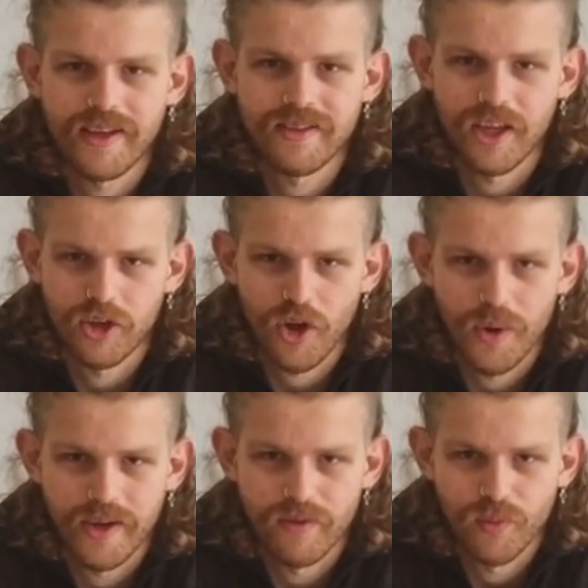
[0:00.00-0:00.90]
that you
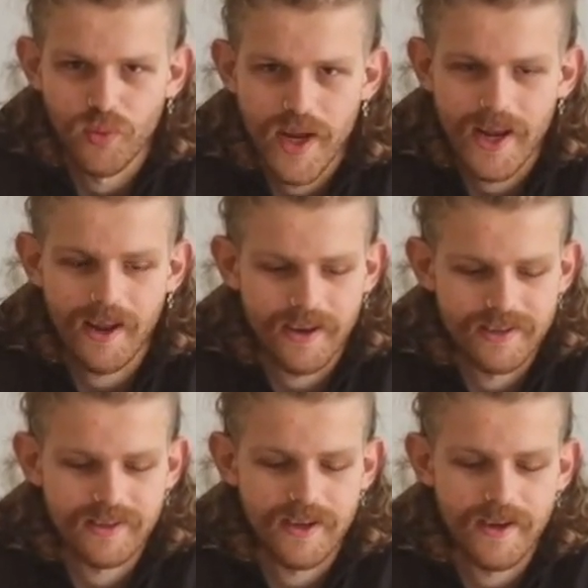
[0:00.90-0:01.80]
don't even
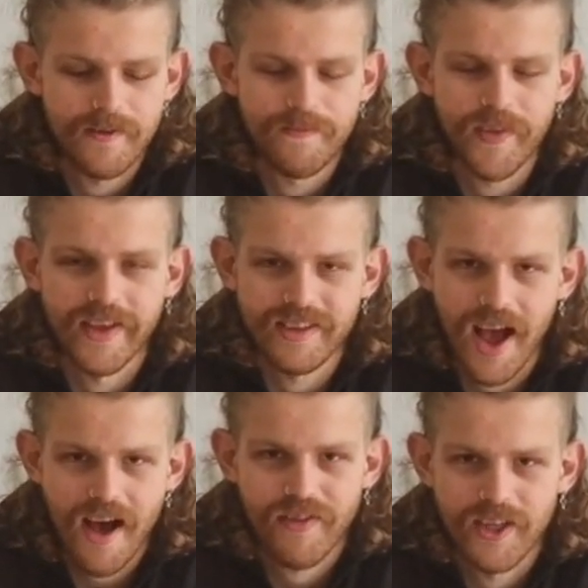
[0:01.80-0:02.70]
realise is
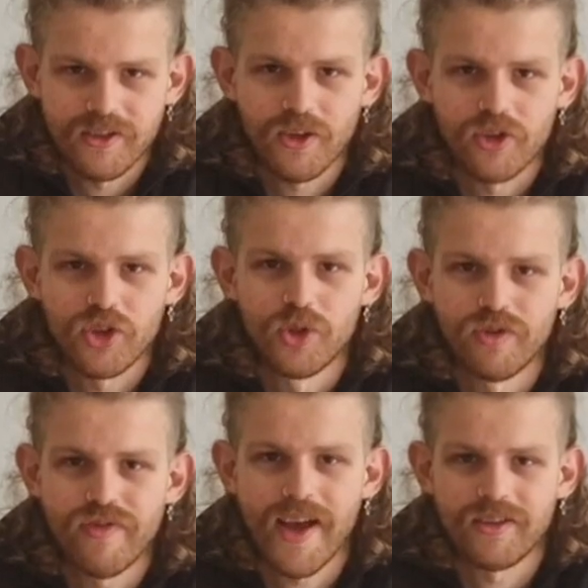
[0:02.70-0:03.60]
having such huge
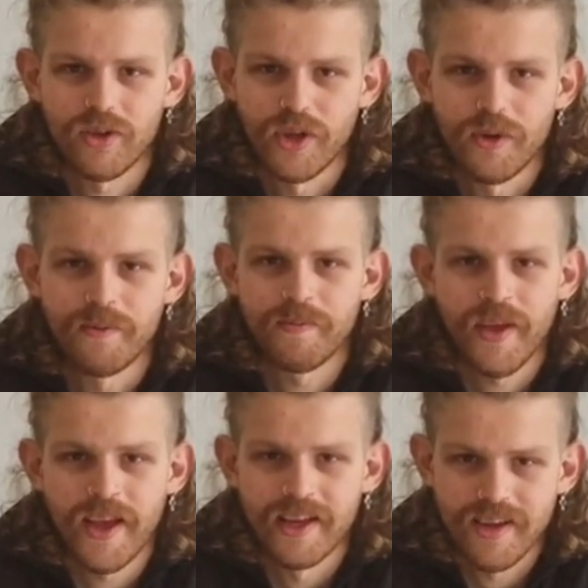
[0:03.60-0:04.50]
effects on you.
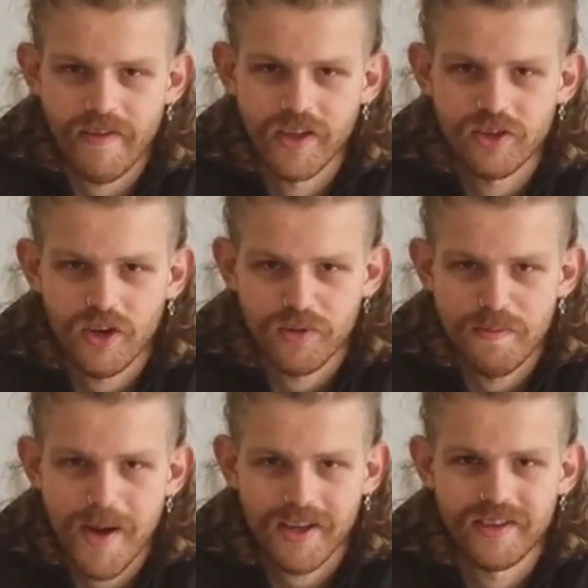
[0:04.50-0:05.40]
It's having such
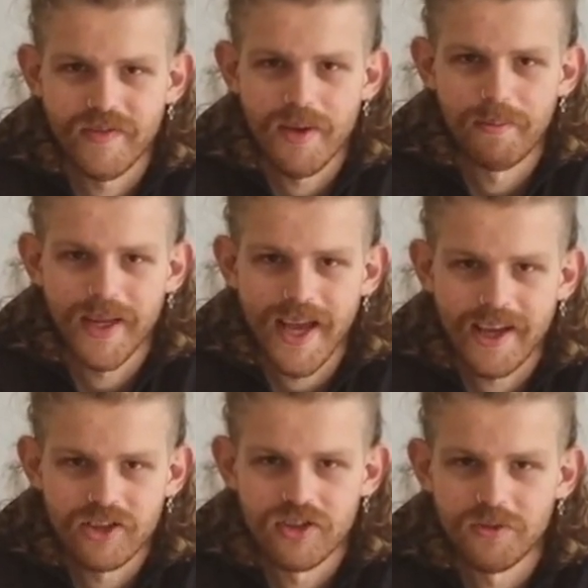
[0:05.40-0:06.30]
massive
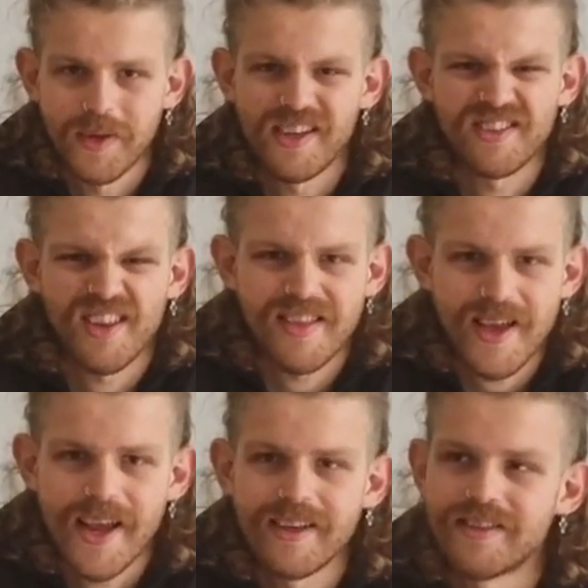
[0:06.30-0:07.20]
implications because the
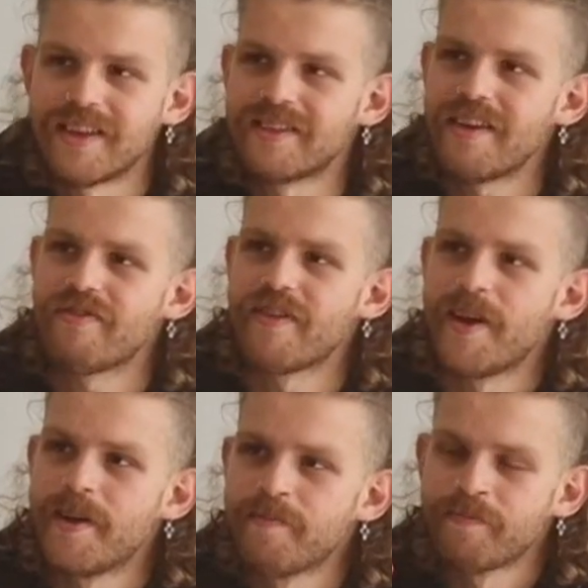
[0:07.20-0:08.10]
thing is if
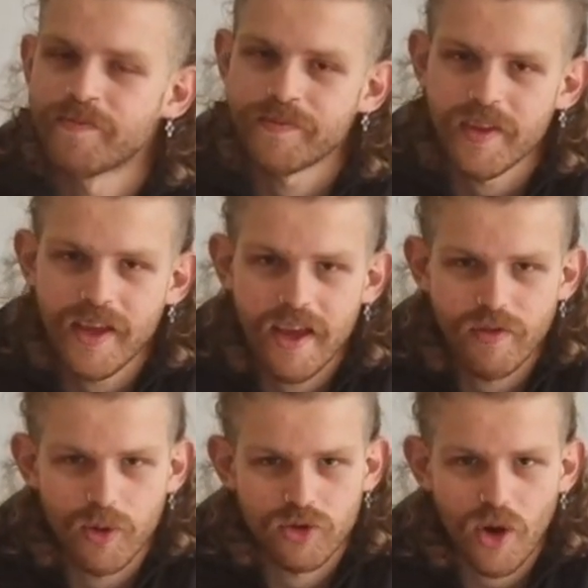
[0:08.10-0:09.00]

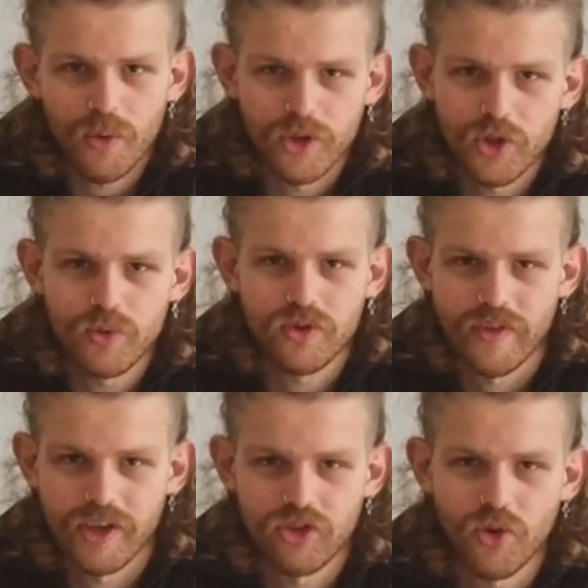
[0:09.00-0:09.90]
you're so used to
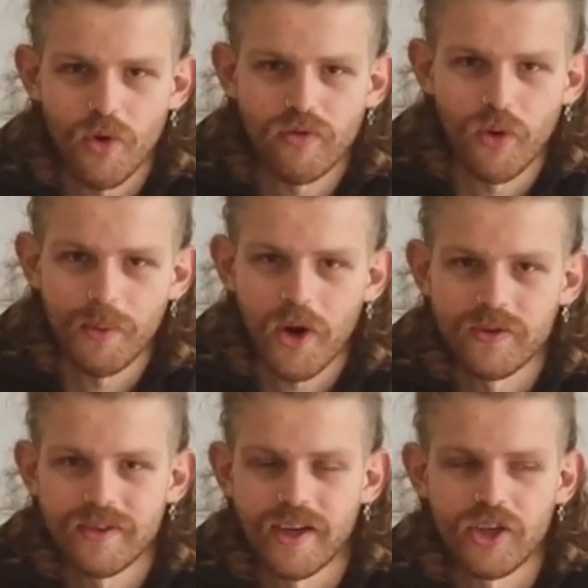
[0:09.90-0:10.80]
this short form
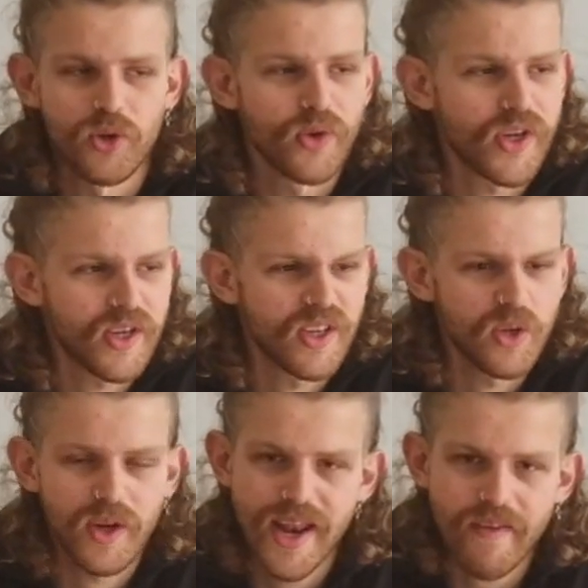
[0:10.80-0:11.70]
content, you
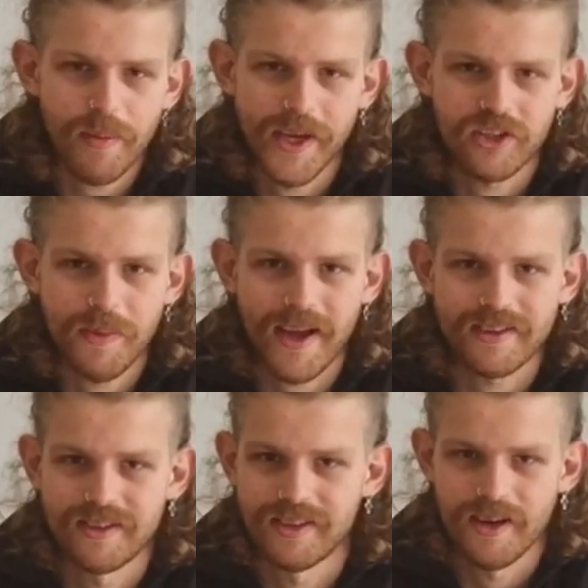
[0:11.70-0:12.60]
can never be
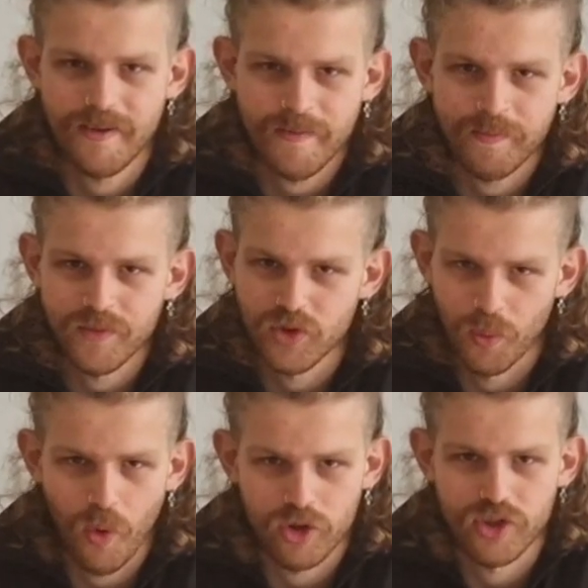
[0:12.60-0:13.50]
expected to
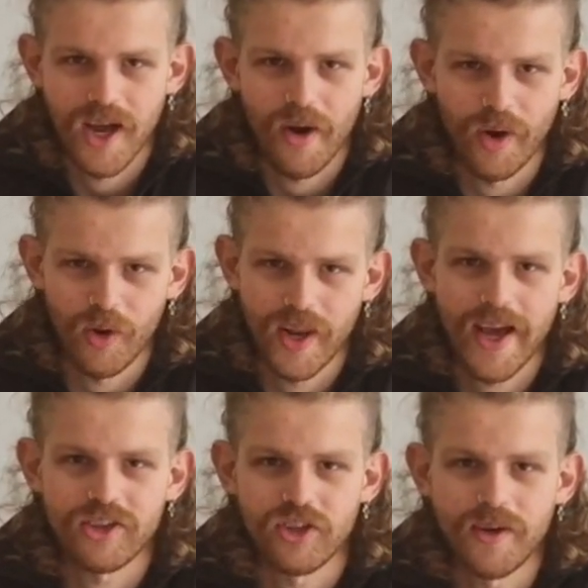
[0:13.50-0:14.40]
watch an hour-long
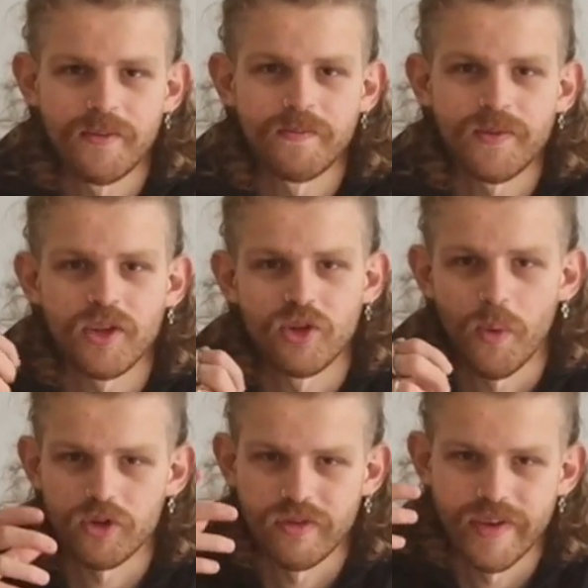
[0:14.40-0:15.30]
lecture, to
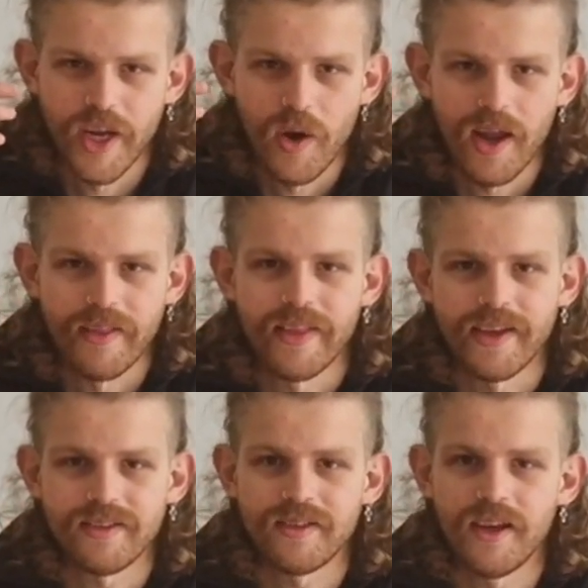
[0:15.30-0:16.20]
watch a video like
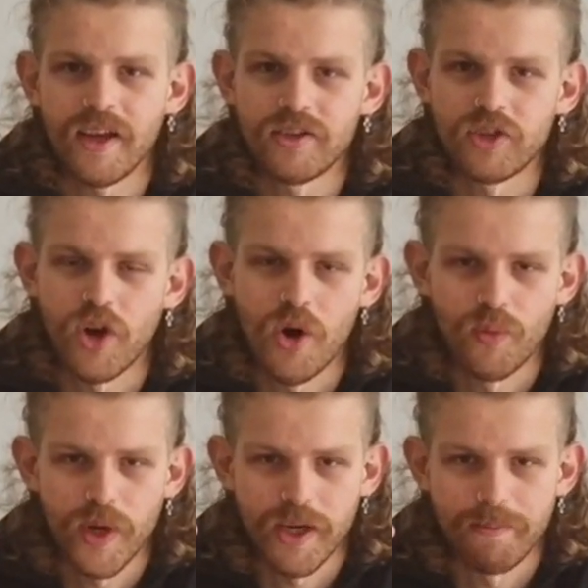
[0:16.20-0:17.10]
this, to go
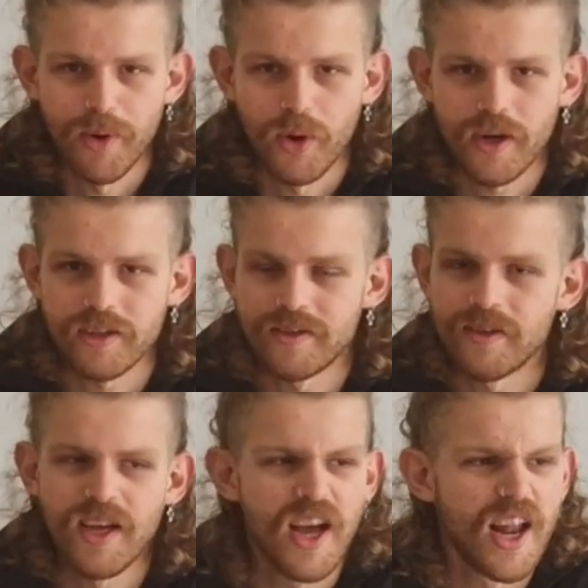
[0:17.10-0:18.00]
and read a book,
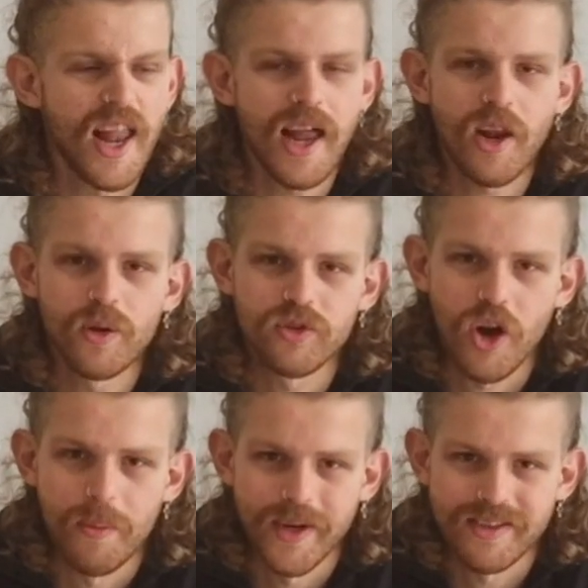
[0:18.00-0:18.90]
let alone to
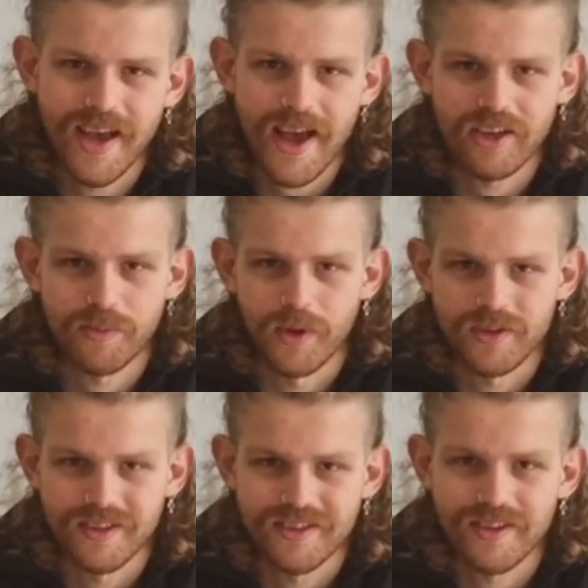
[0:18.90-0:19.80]
open a textbook,
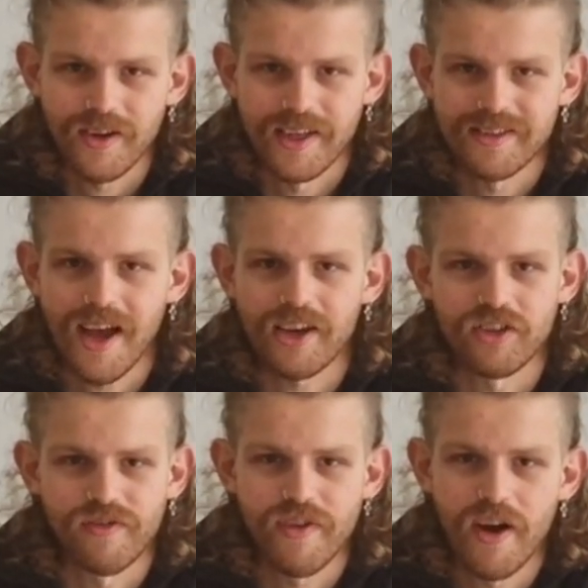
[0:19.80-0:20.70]
to study, to
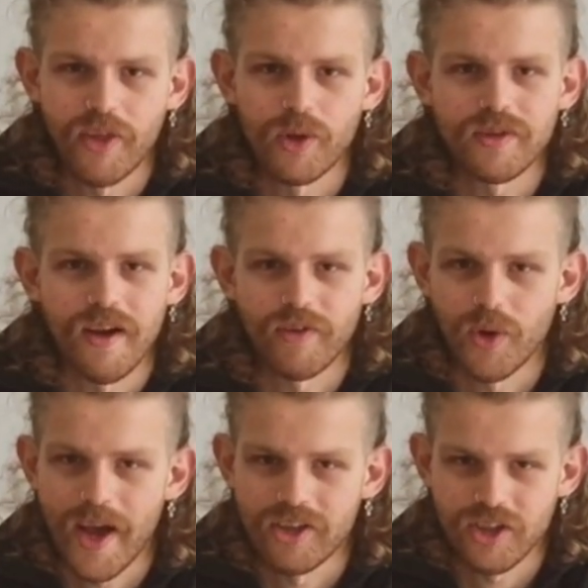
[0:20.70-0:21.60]
actually further yourself in
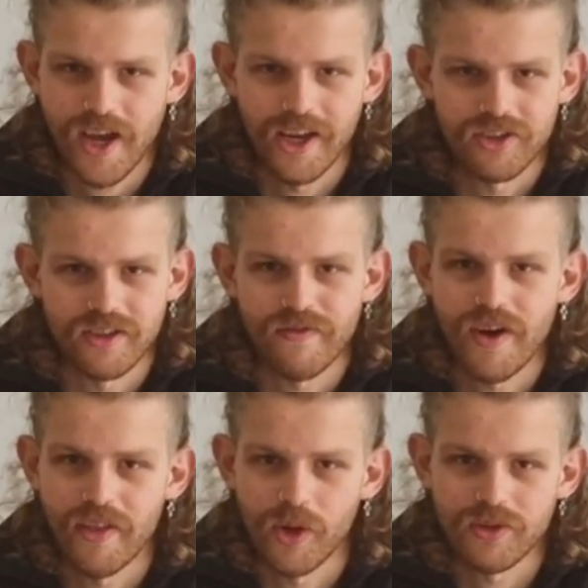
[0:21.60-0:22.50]
your education, to
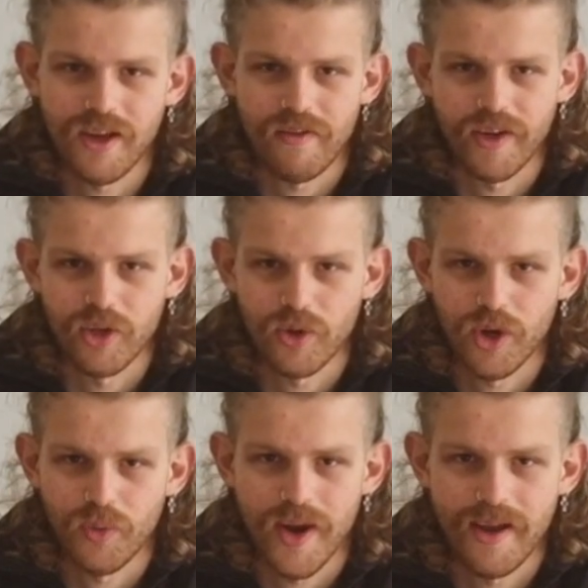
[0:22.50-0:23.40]
further yourself in your
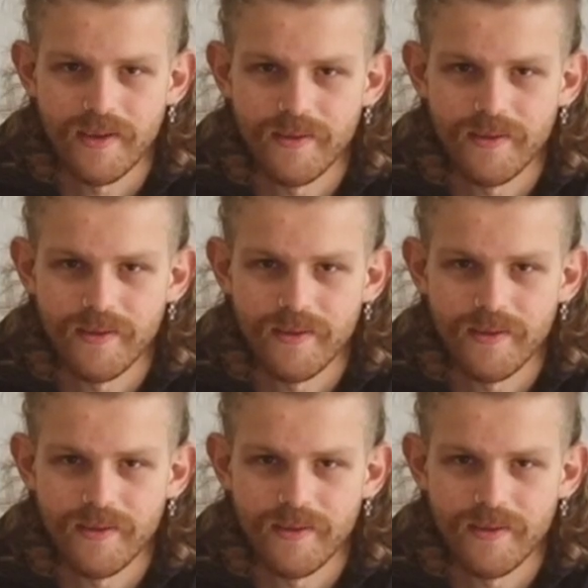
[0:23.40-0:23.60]
career.